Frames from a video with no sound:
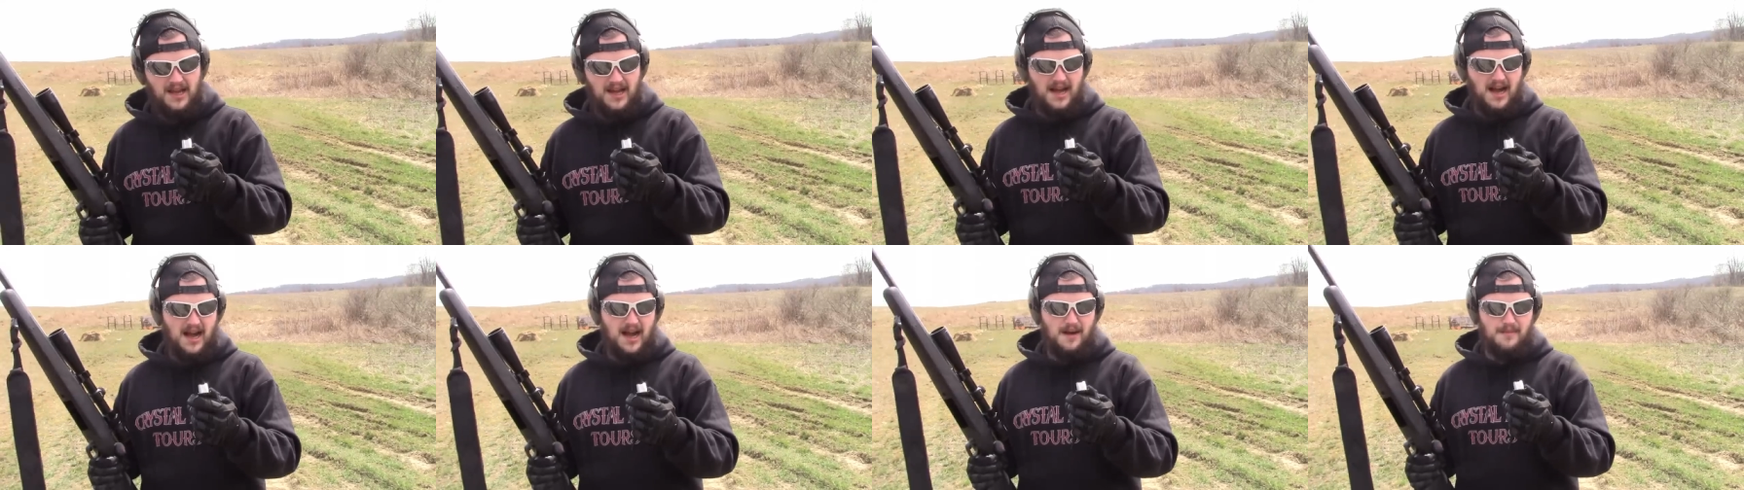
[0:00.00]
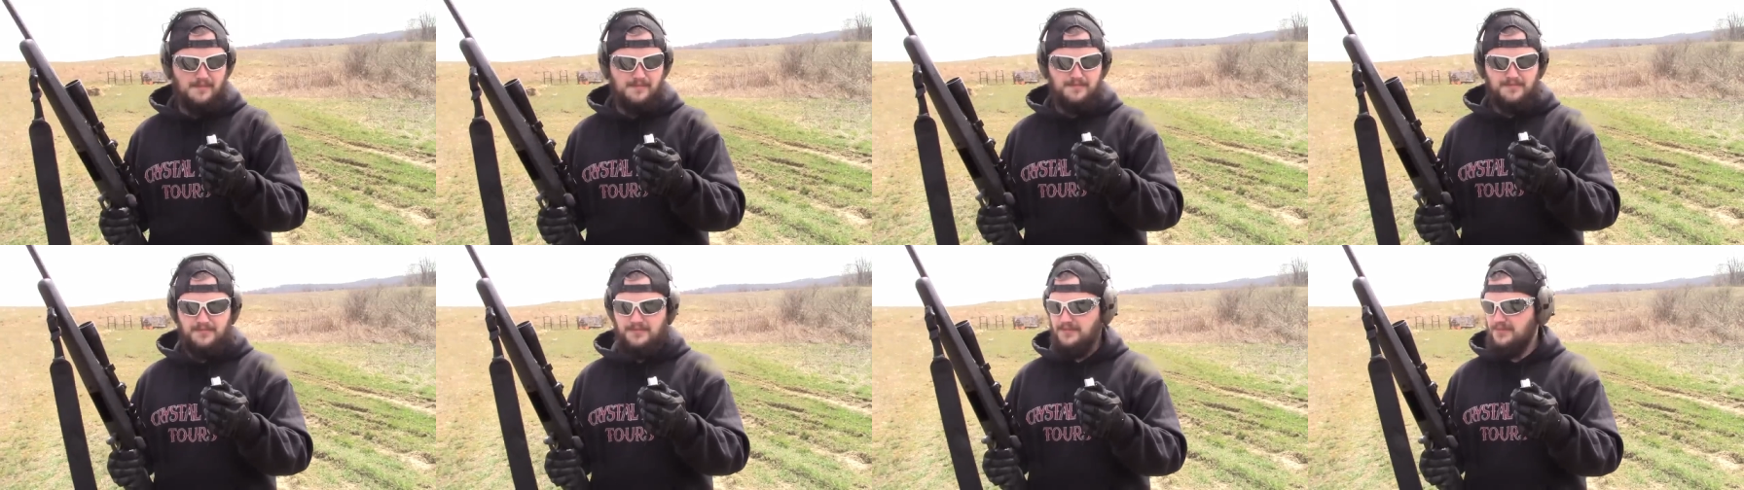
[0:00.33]

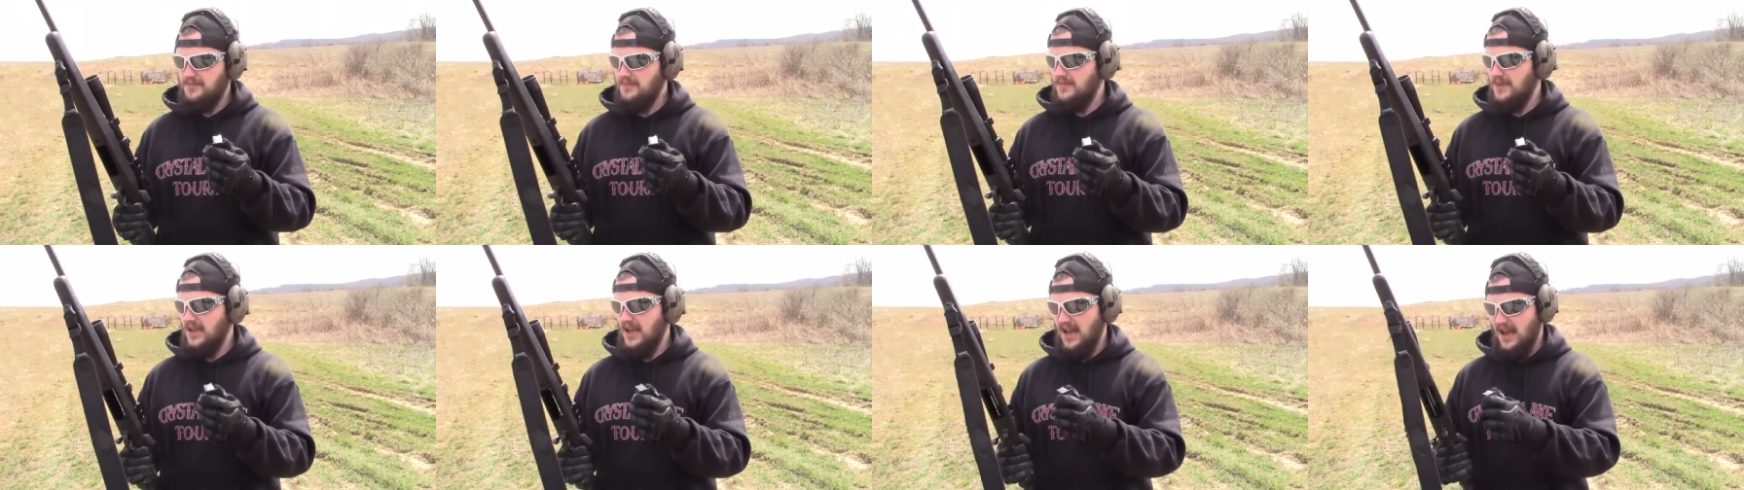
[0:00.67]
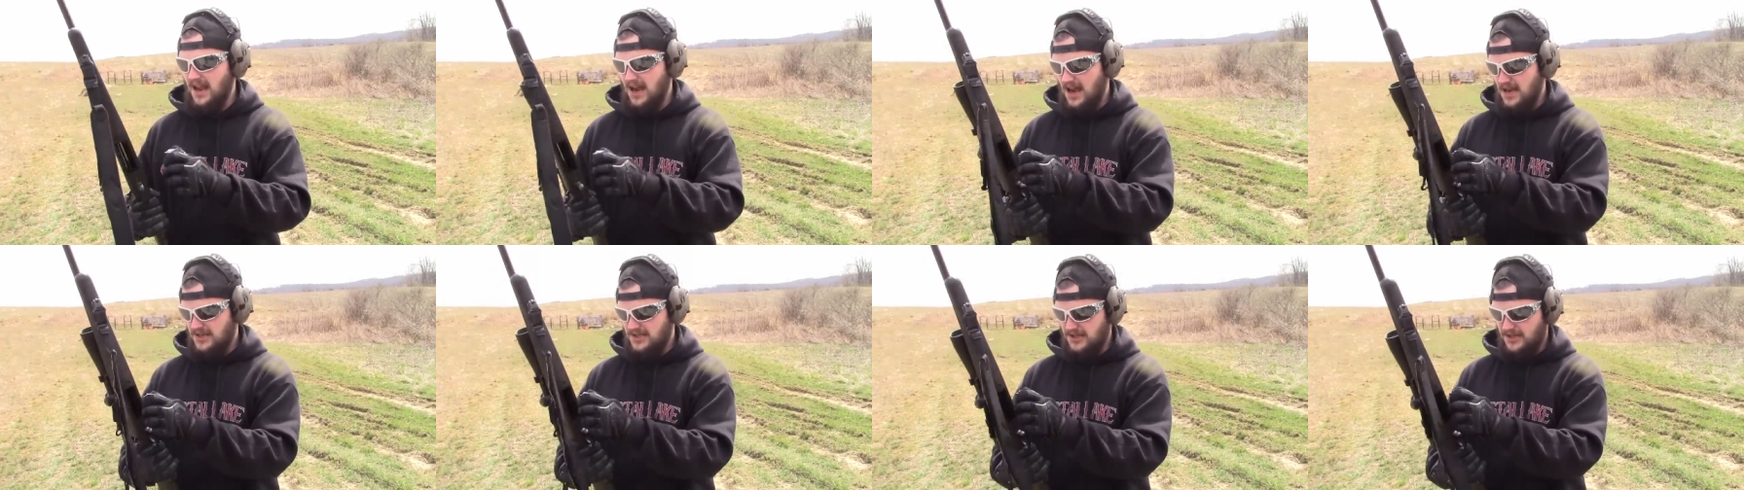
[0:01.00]
Um,
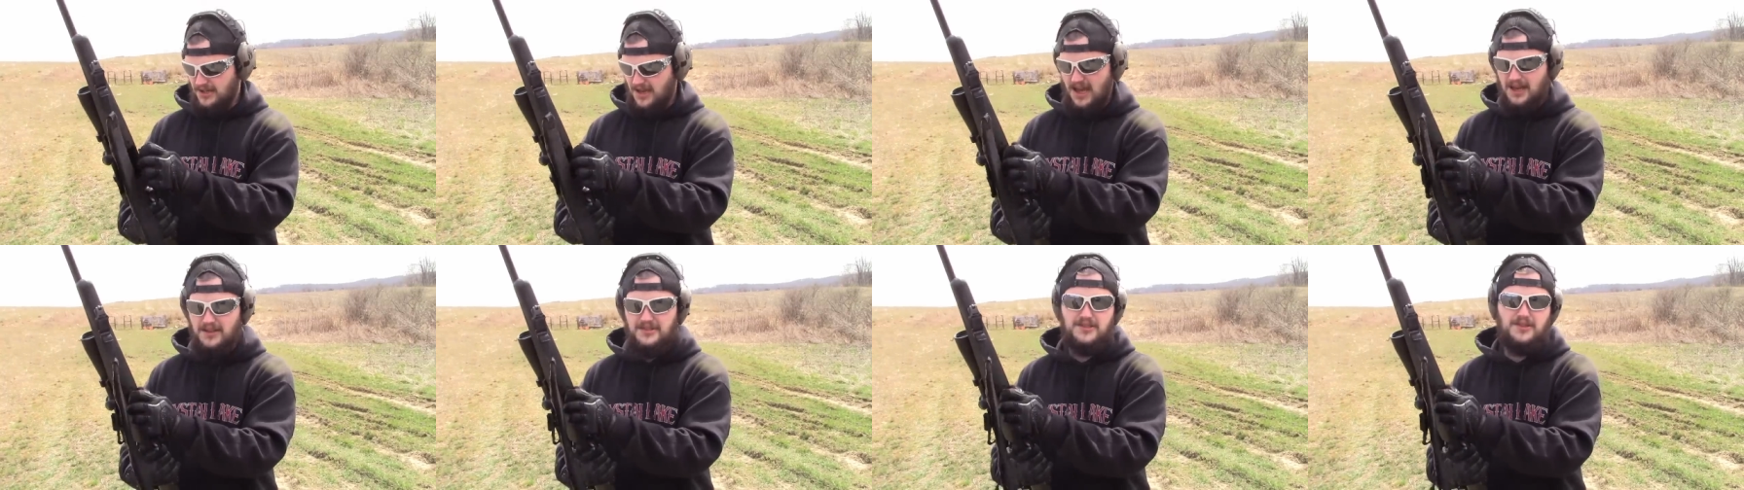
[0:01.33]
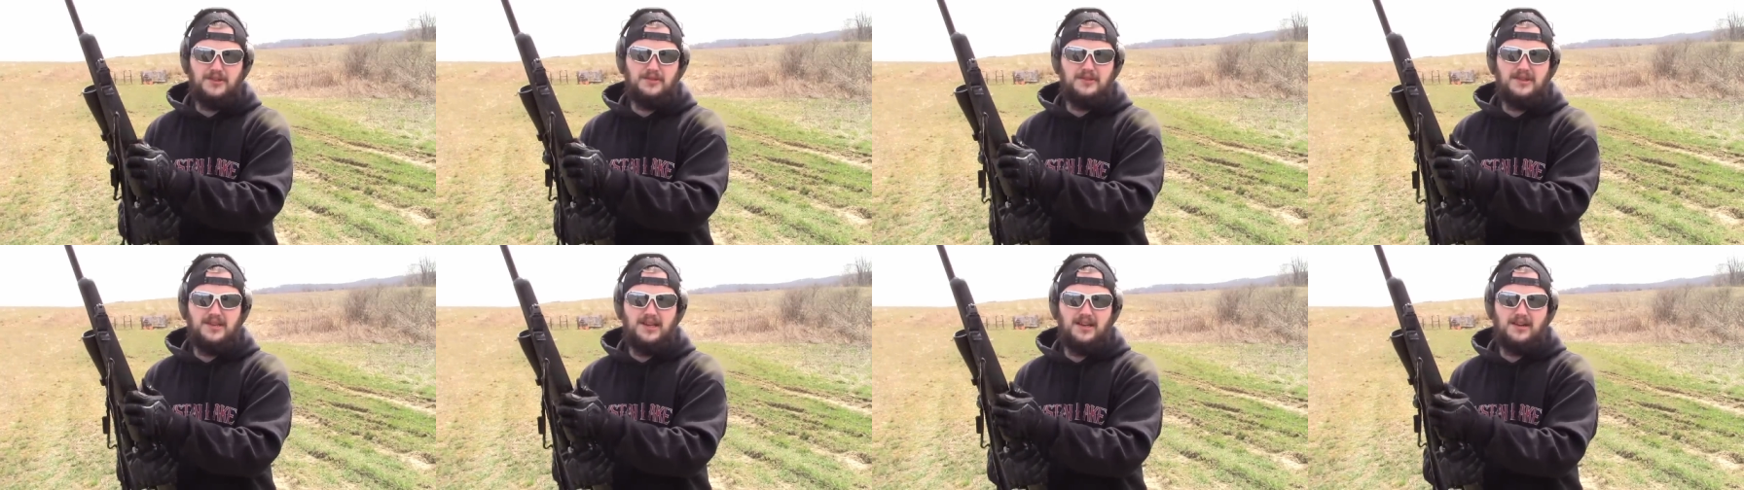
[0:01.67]
and I took out
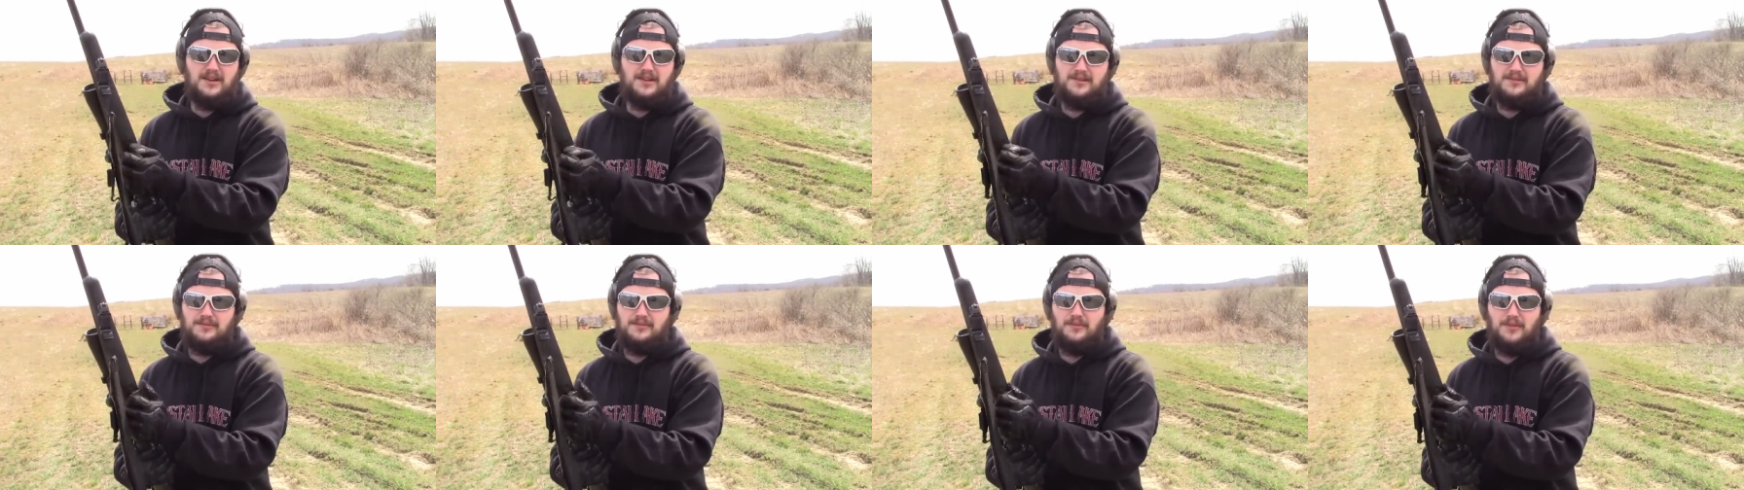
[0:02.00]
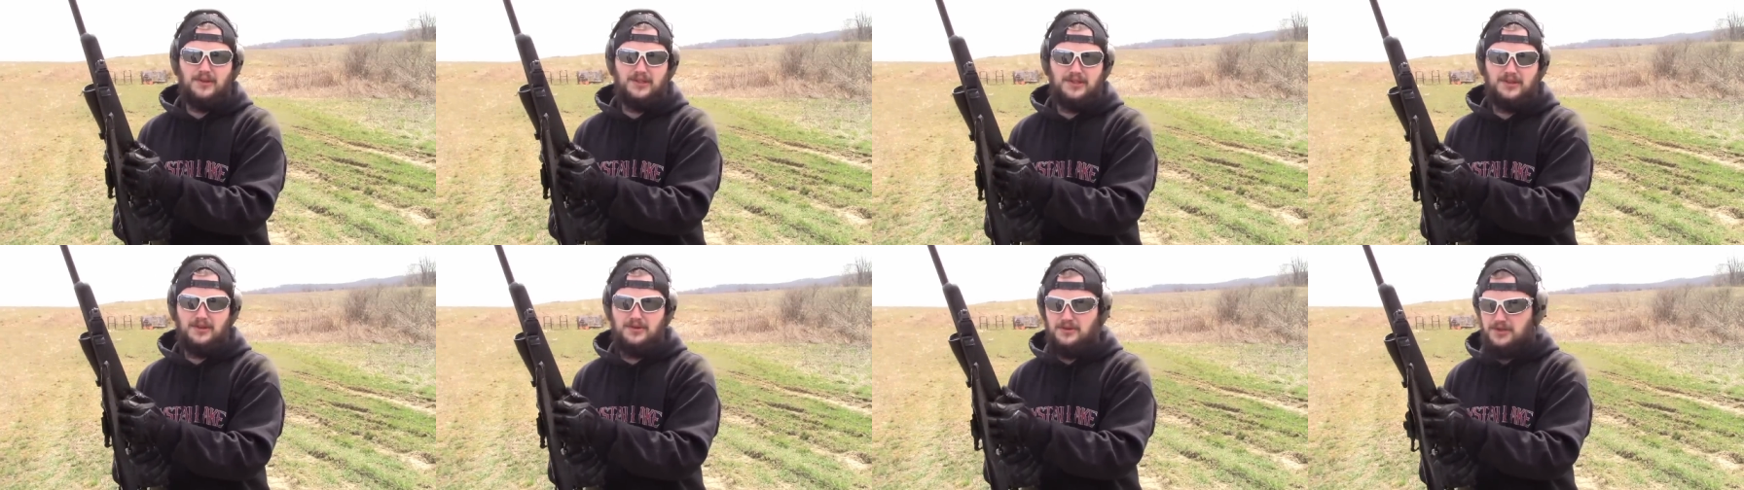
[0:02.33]
two deer
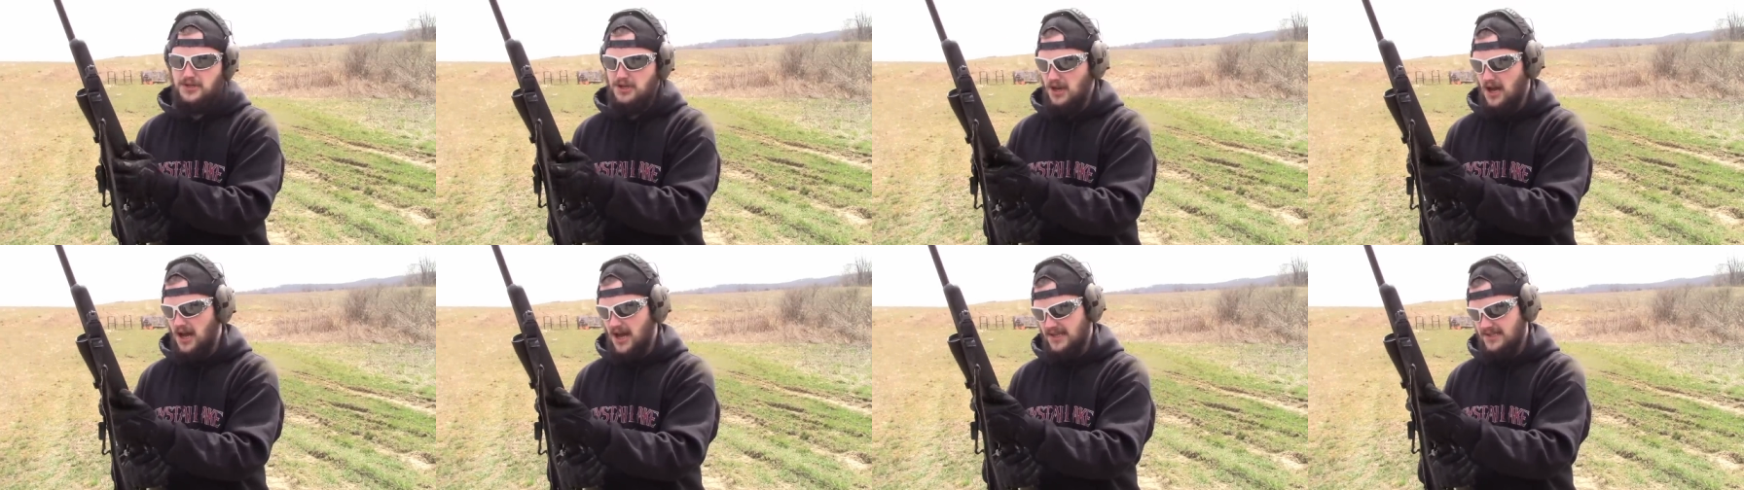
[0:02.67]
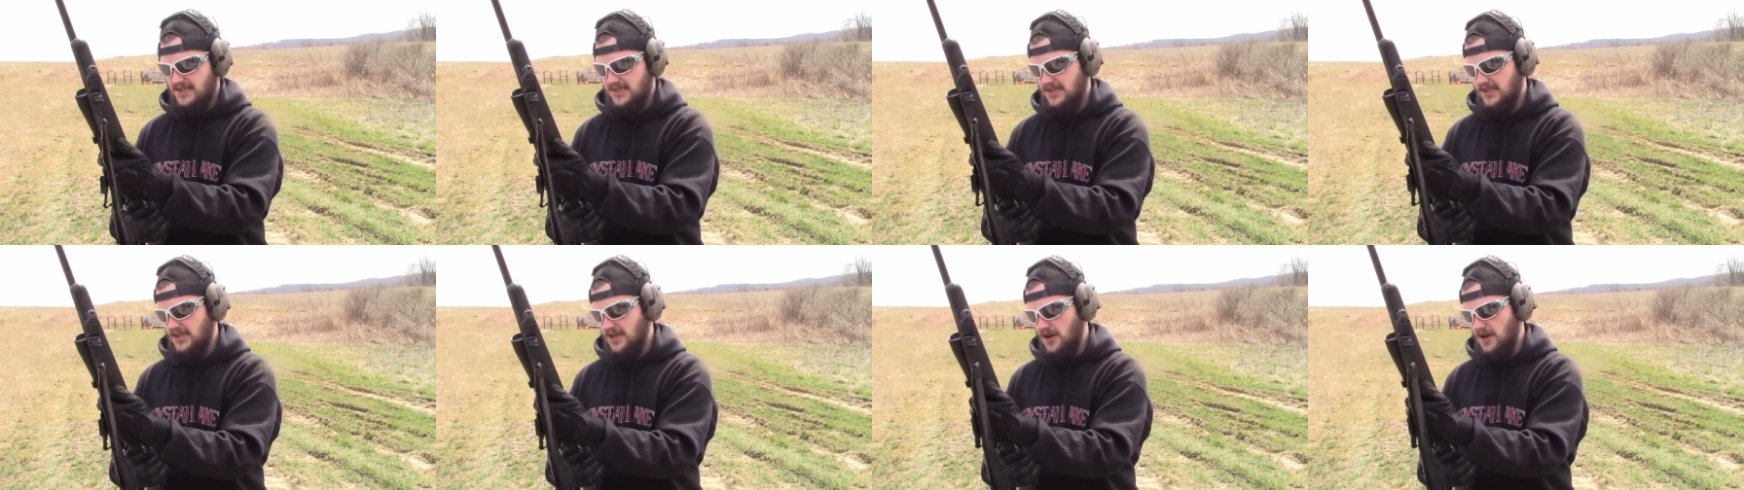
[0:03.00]
with two shots.